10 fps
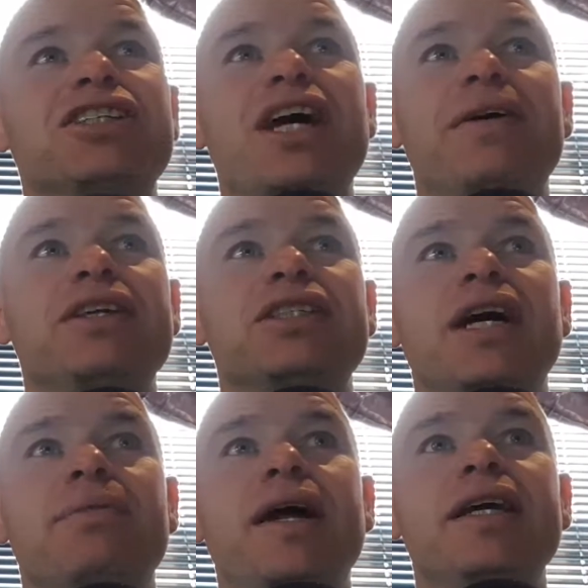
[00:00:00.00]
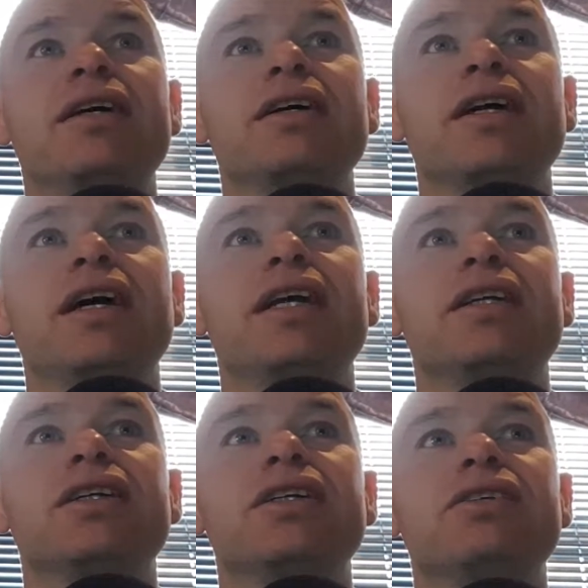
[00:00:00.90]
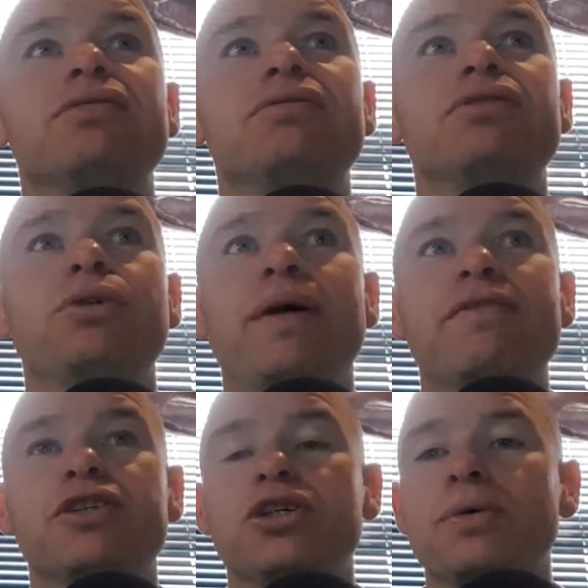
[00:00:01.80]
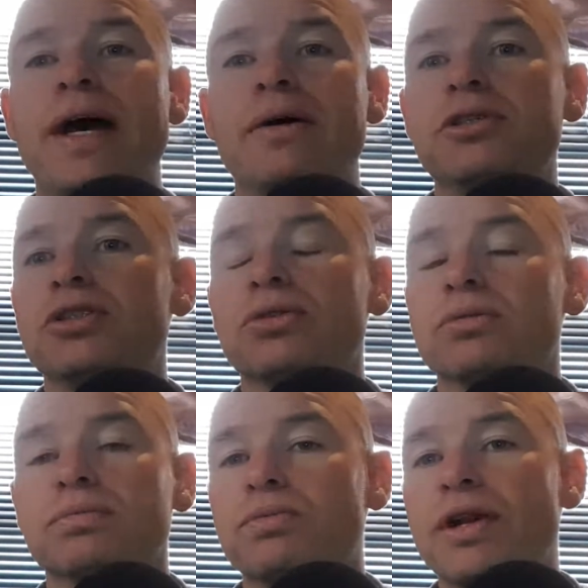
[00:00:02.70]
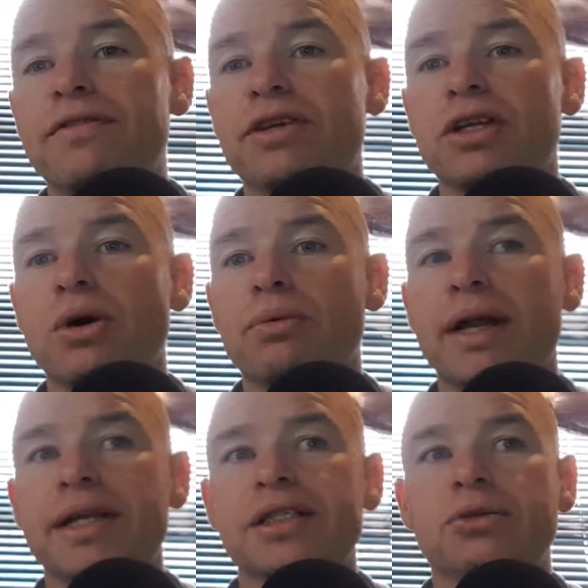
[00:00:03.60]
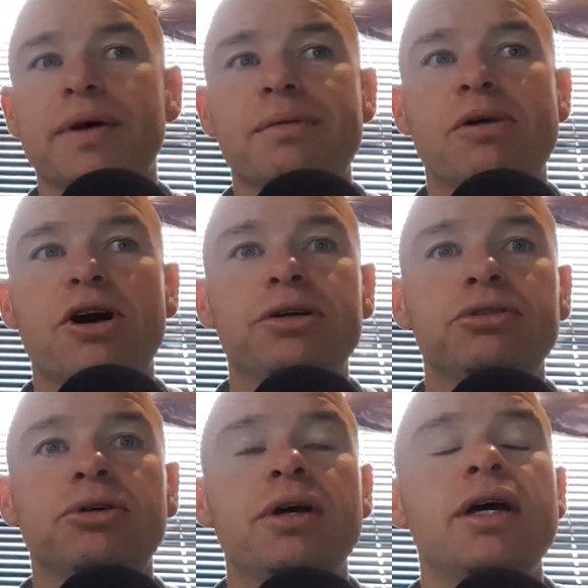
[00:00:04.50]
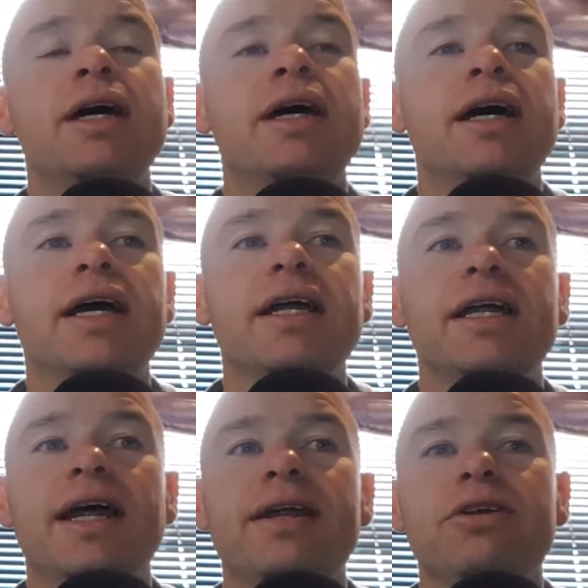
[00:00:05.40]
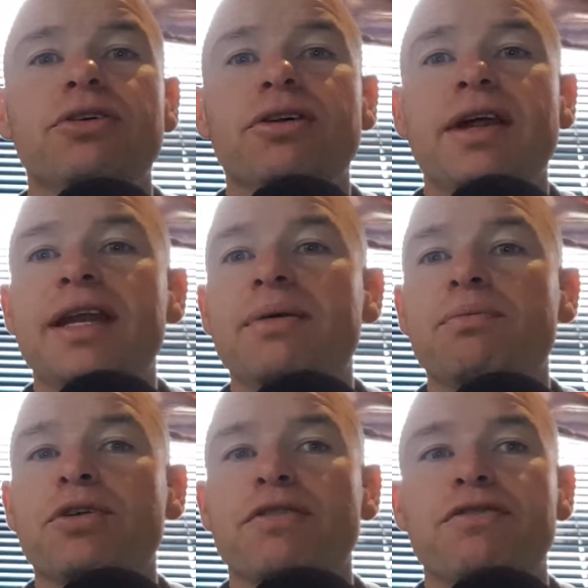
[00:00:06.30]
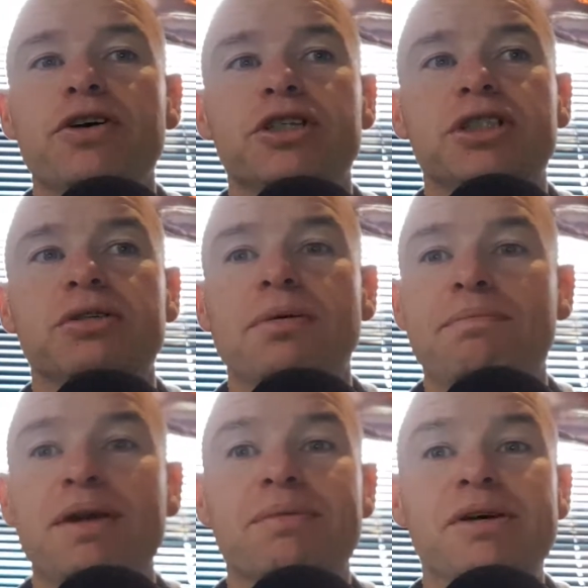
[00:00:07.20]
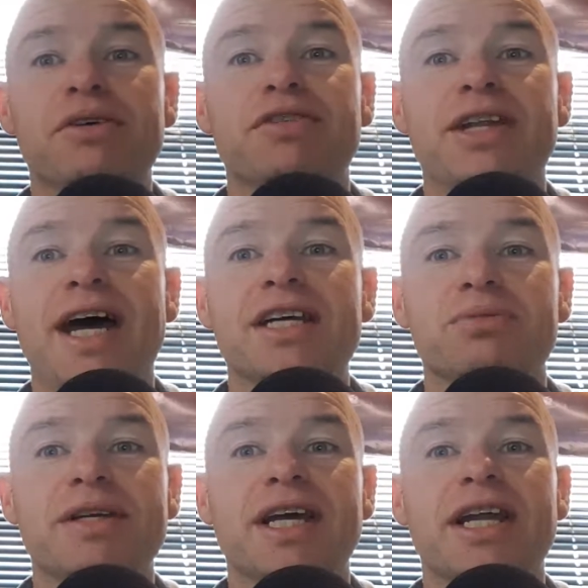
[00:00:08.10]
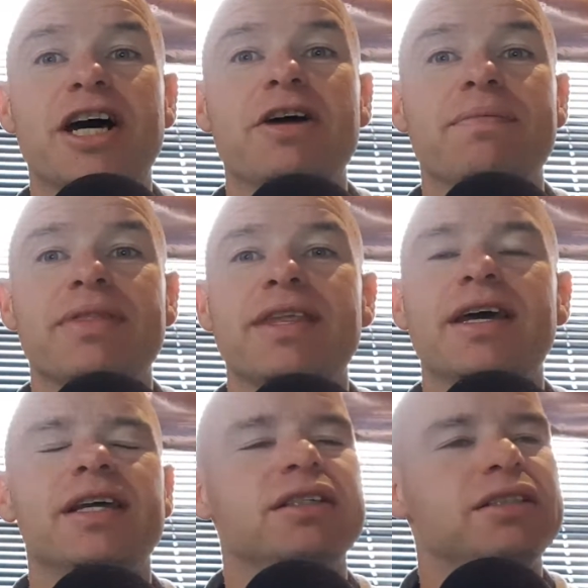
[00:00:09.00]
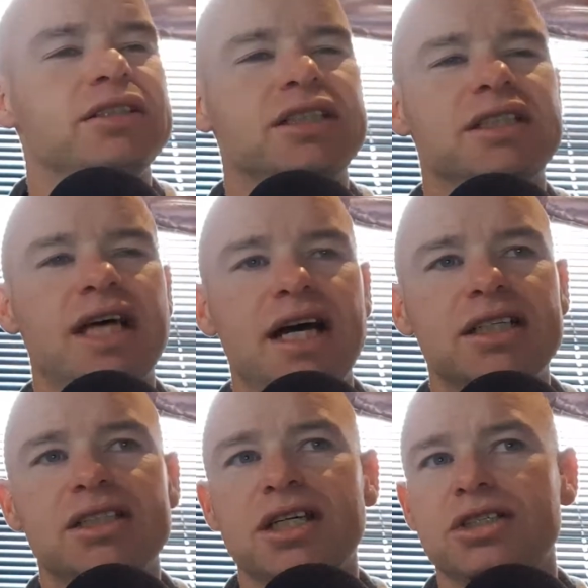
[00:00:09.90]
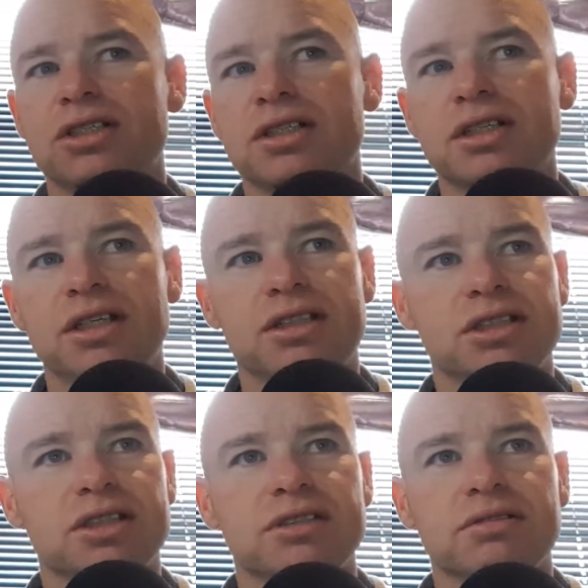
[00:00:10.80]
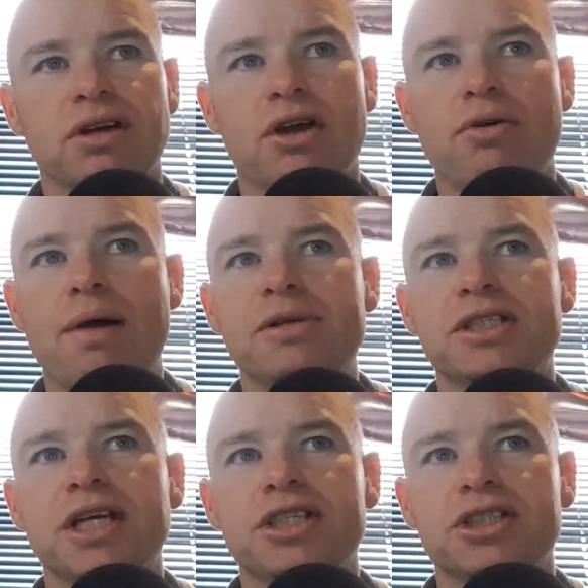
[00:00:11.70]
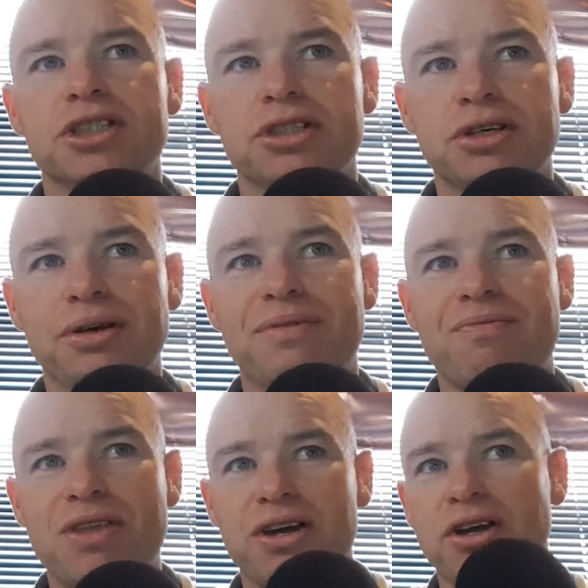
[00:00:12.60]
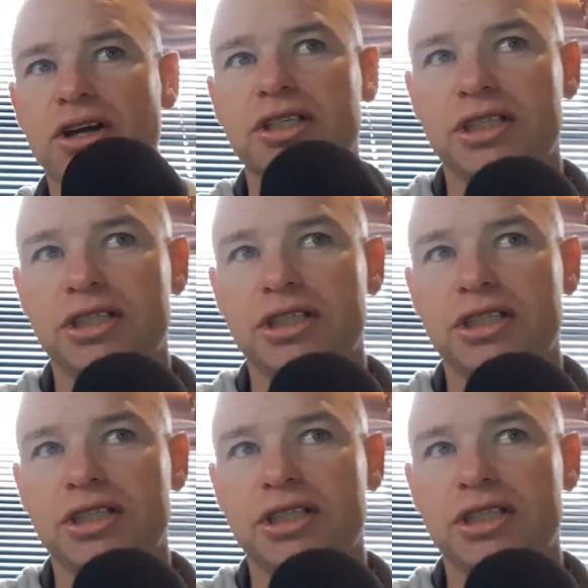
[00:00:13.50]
go out, you start running, and you run for 2 hours or whatever your long run is, 20 miles, and then your first bit of meal for the day is when you get home. It sucks. It's a crummy session to do. I